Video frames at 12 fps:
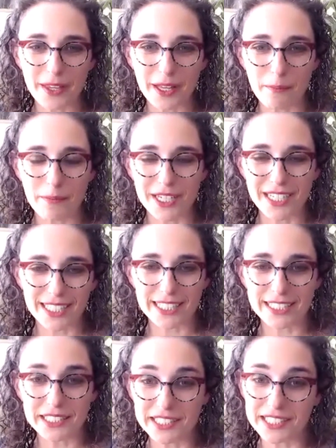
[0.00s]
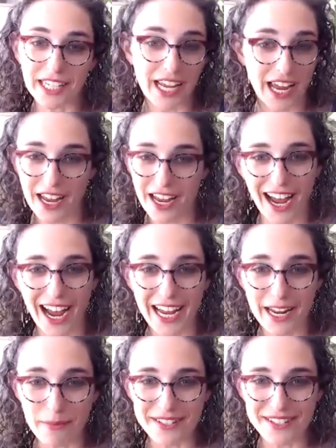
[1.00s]
because I
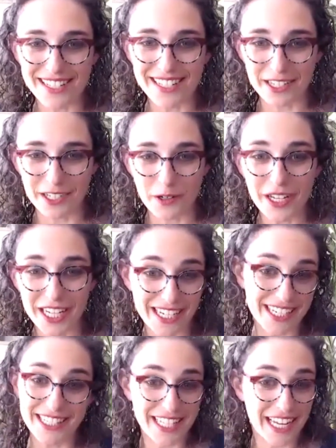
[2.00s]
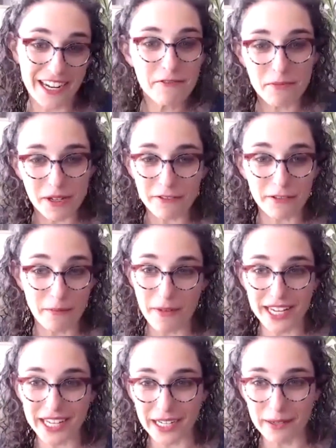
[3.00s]
had been, he had saved me from
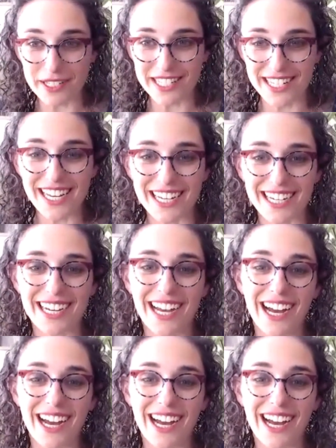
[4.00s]
making a mistake.